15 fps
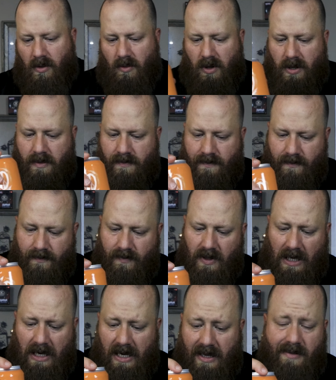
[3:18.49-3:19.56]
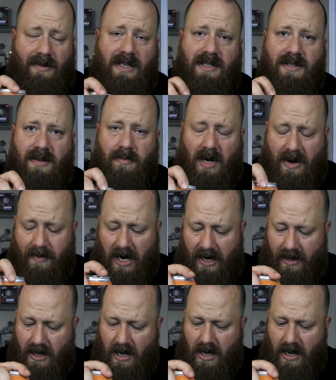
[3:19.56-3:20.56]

one, at least in my mind.